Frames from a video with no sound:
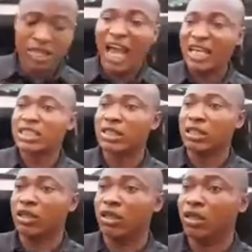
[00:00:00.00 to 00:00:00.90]
There is
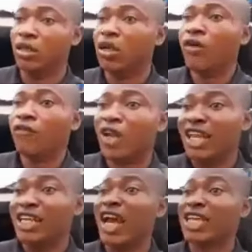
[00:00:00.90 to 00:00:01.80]

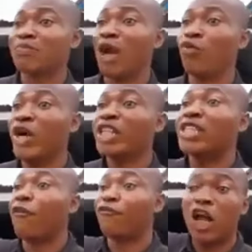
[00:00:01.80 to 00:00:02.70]
Fulani herdsmen with
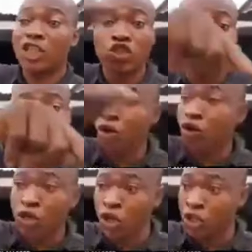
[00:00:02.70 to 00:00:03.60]
the first you
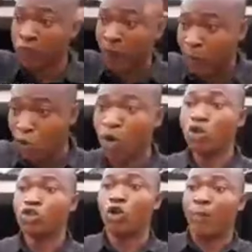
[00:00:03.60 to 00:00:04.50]
news people
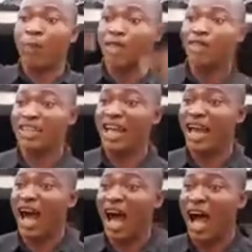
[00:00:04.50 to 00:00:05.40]
to report that
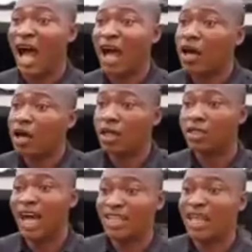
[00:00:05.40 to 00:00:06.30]
they are
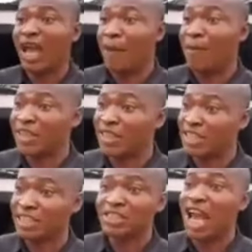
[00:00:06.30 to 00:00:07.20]

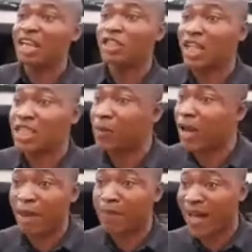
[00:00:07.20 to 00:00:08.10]
bandits. There is nothing like